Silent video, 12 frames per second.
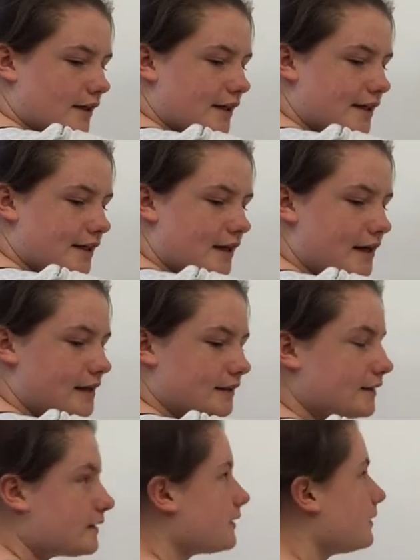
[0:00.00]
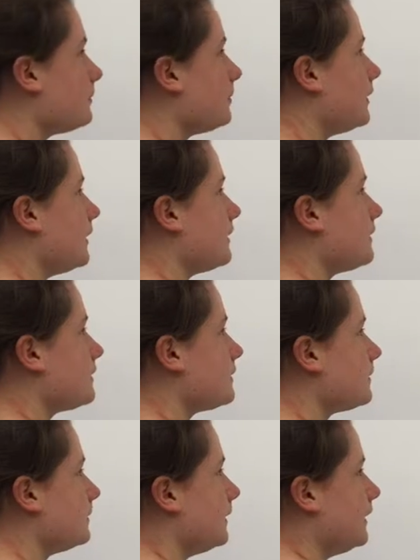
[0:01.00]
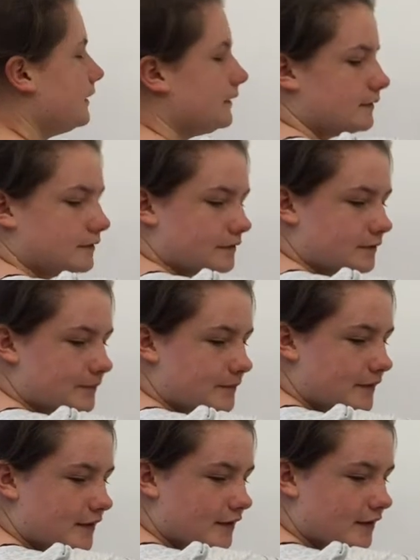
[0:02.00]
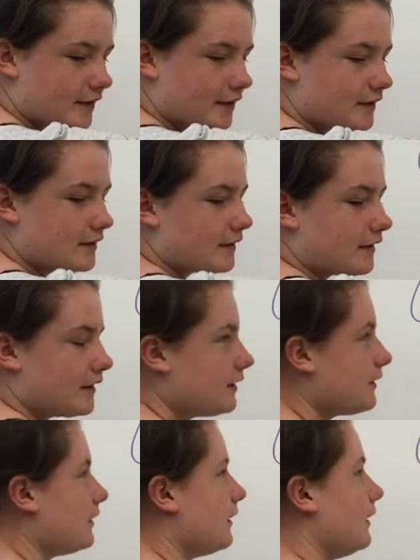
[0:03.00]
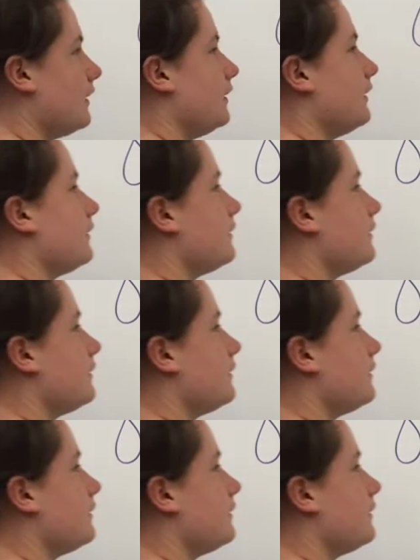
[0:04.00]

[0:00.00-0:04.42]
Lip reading: 8x plus 12 is less than